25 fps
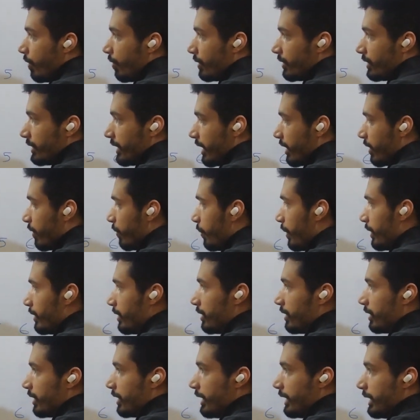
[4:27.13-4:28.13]
we check
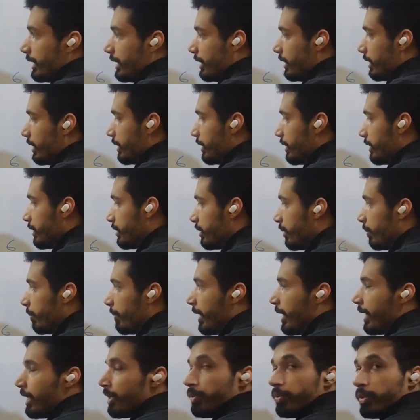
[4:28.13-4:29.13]
whether 3 is the
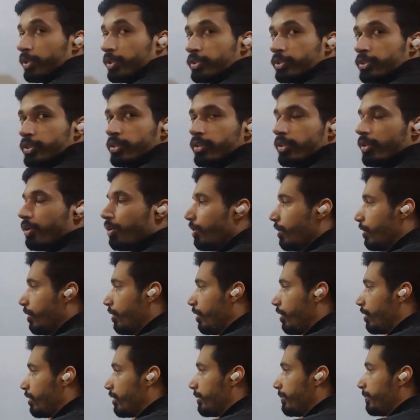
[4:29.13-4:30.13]
bad version or
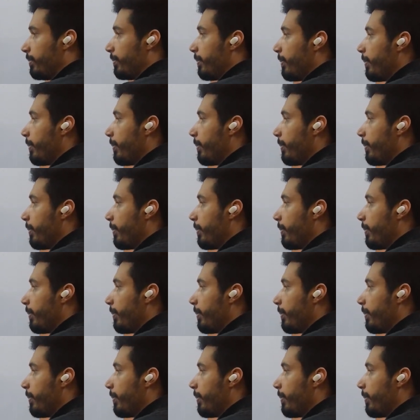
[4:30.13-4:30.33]
not.